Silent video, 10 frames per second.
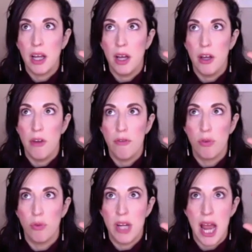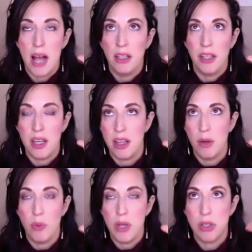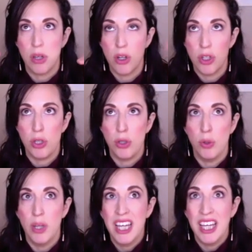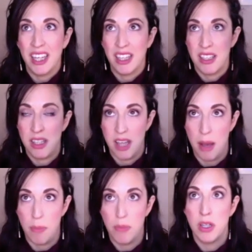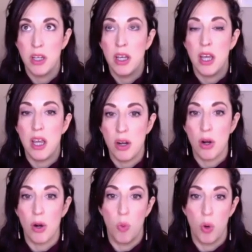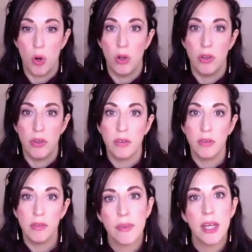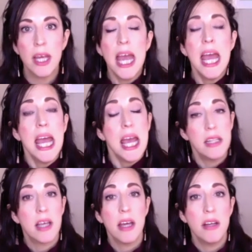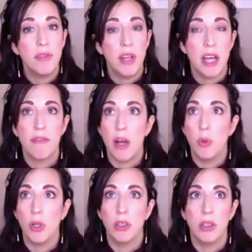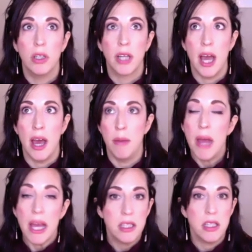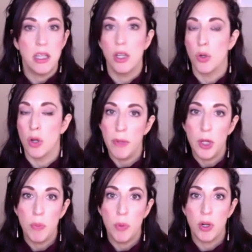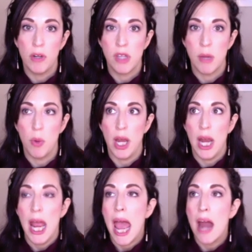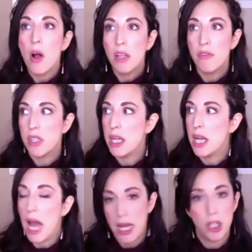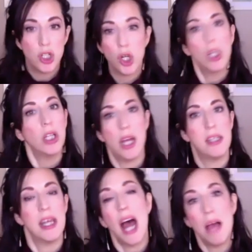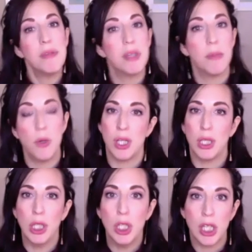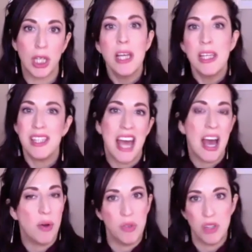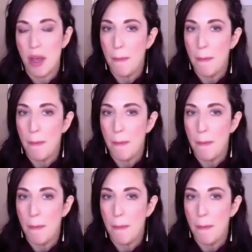of reality that we start to accept in our world. It's kind of like if I were to look at a magazine or a billboard of someone, and all of a sudden I internalize that I'm supposed to look, sound,